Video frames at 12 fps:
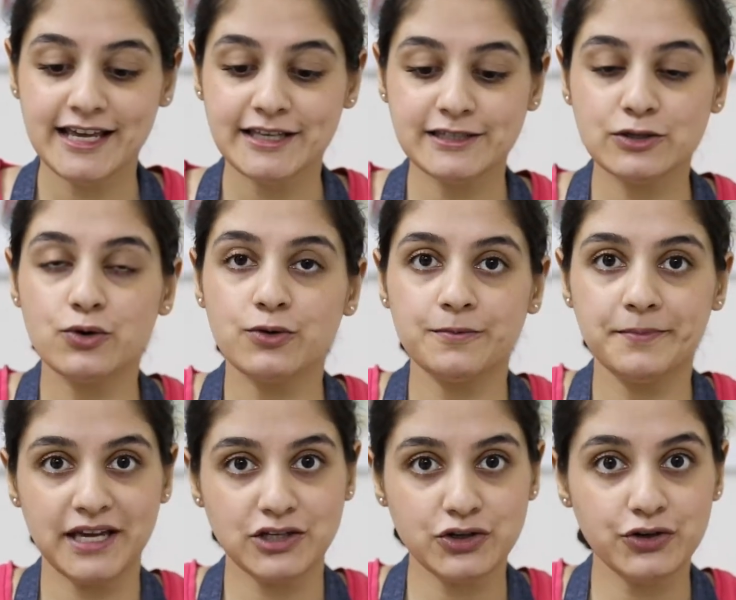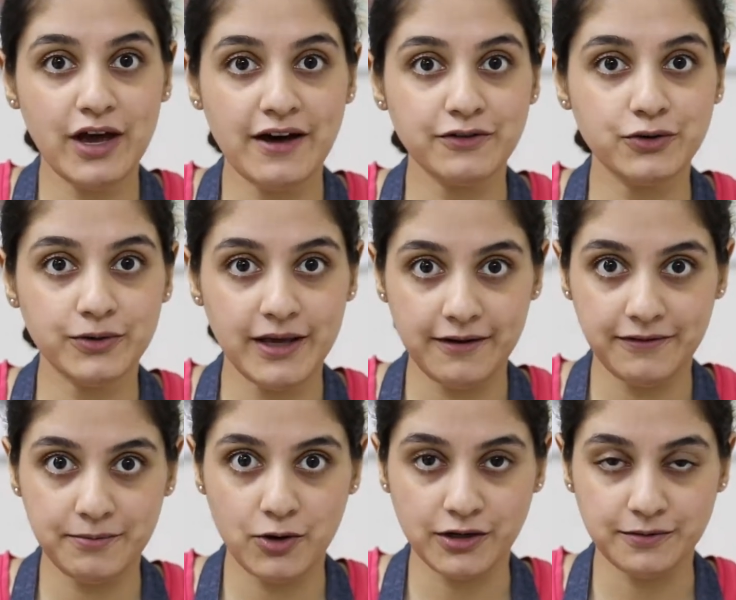So make sure you have a good
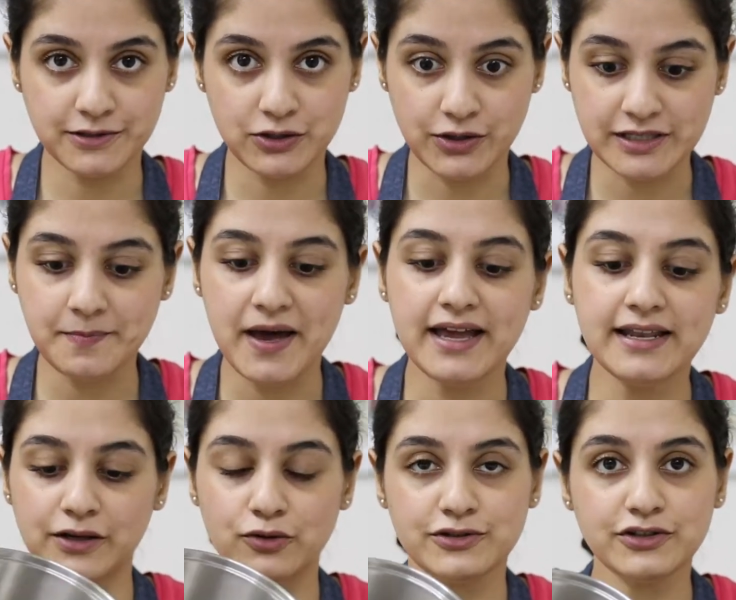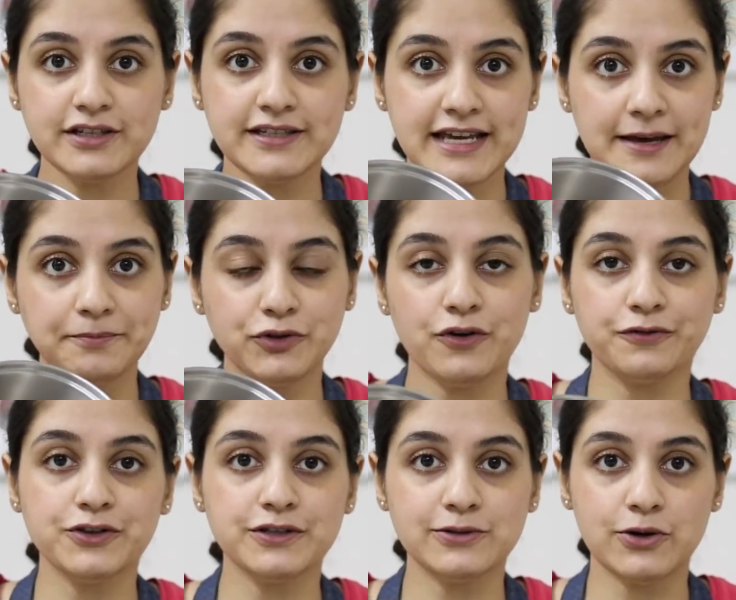heavy bottom saucepan, and also the depth of
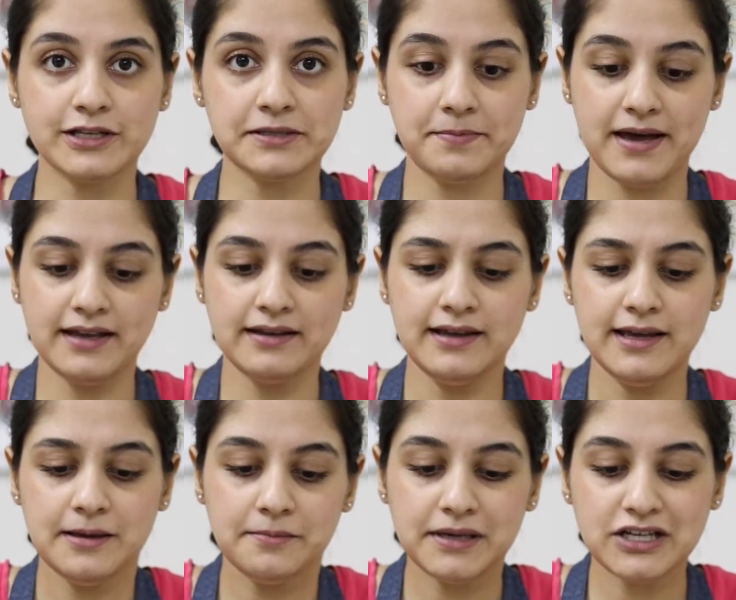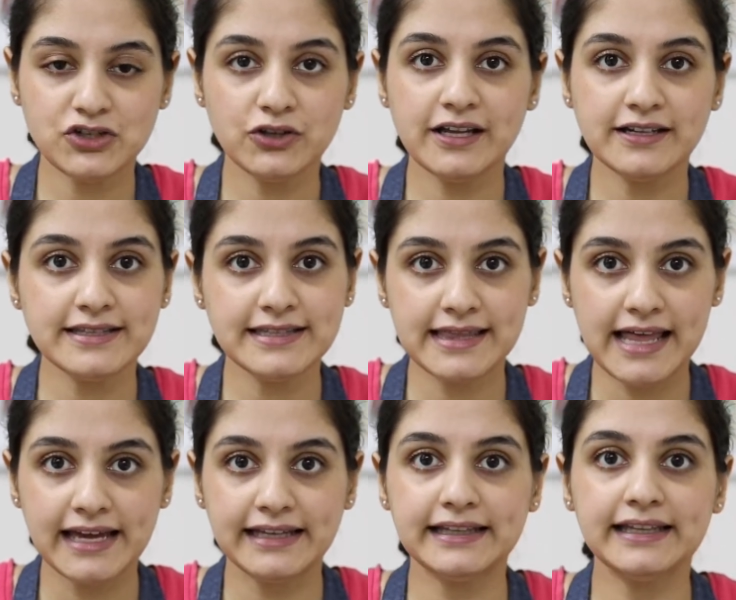the saucepan. Make sure that it's
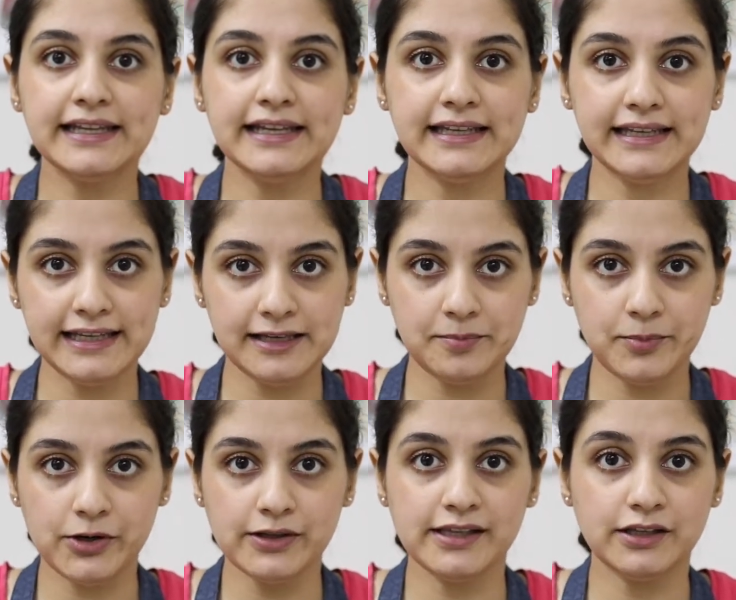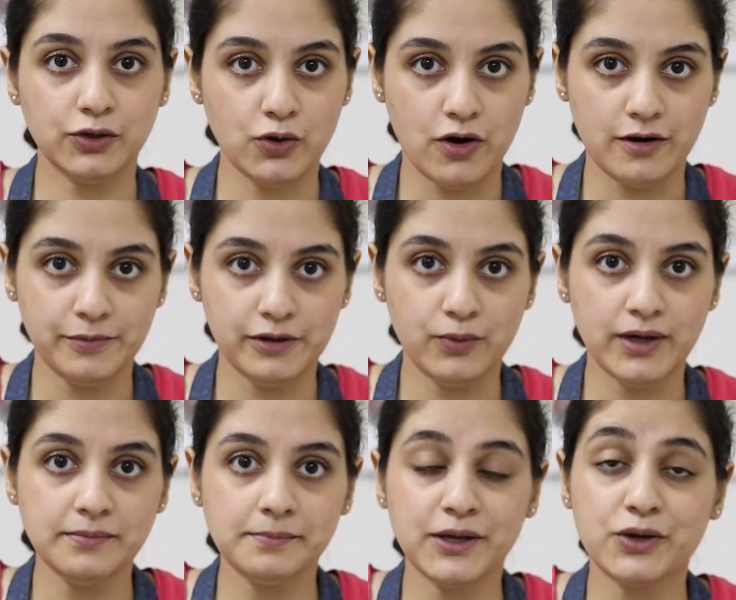slightly deeper than the normal
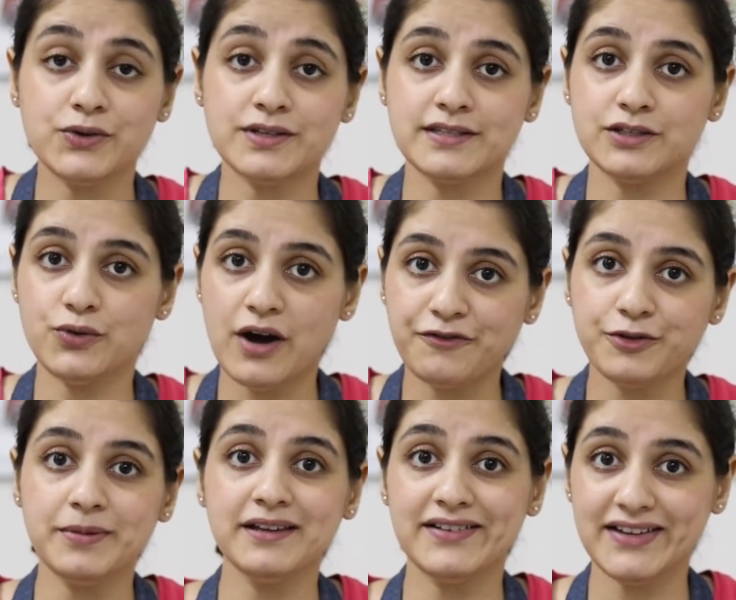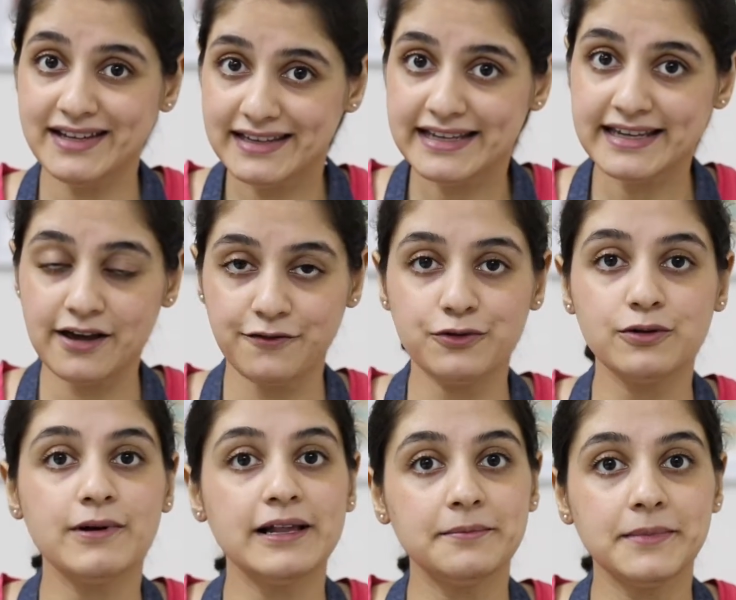one because you have to be really careful
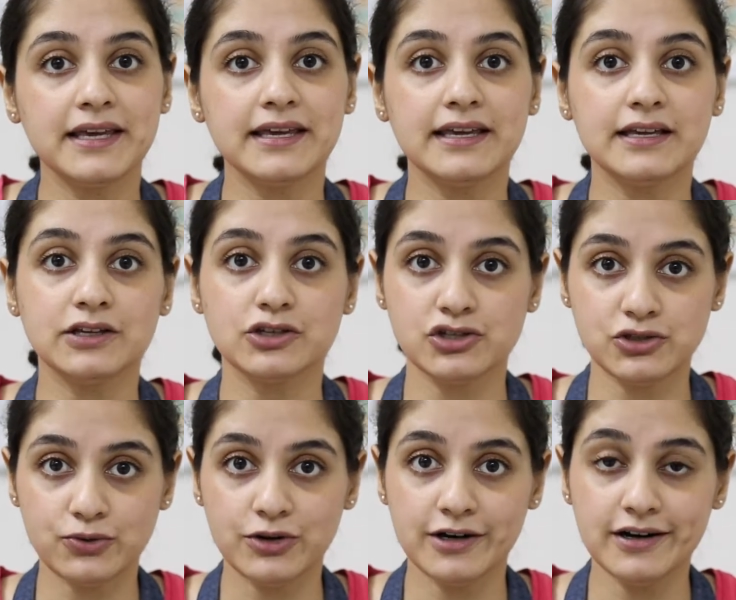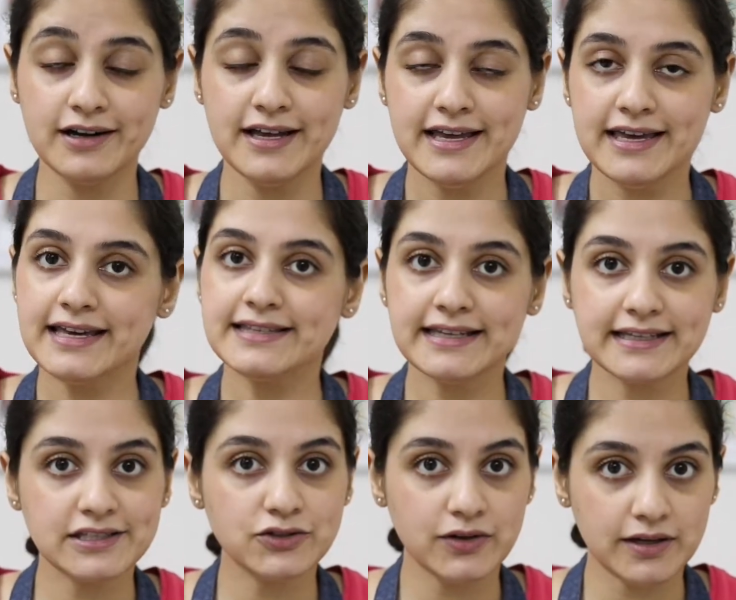while making sugar. It's
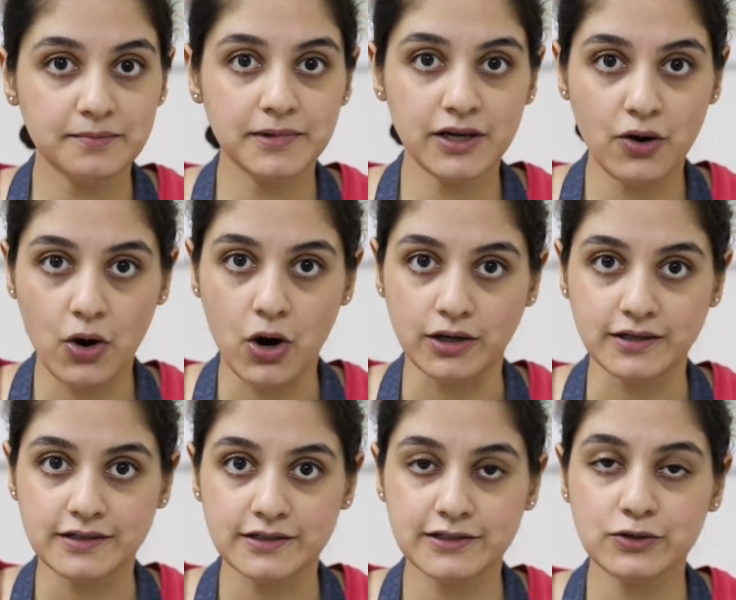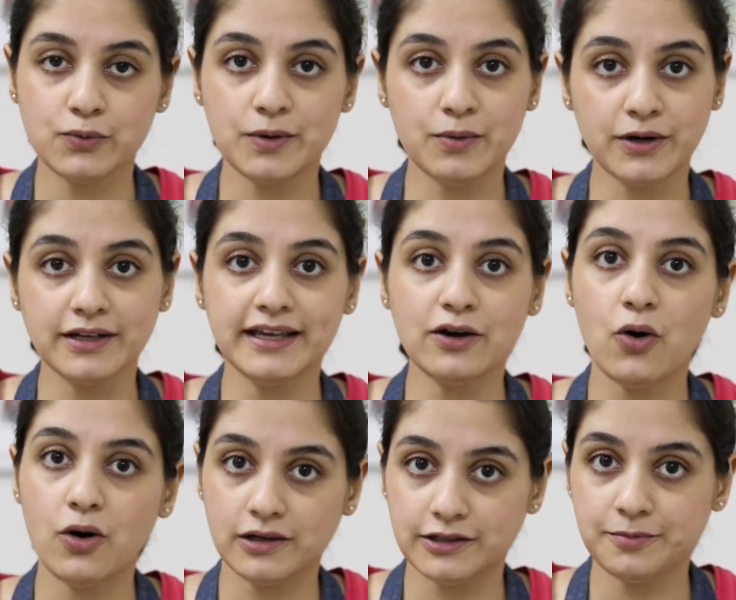extremely hot, so we want to take
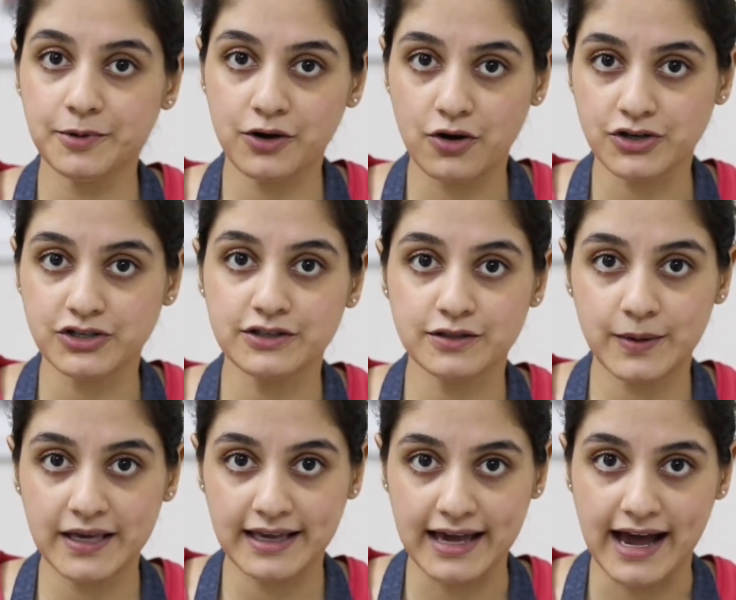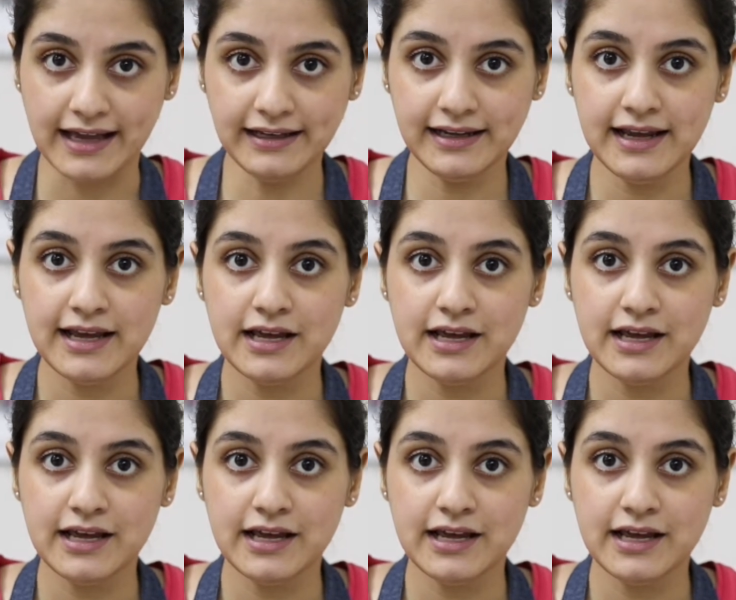all the precautions we can.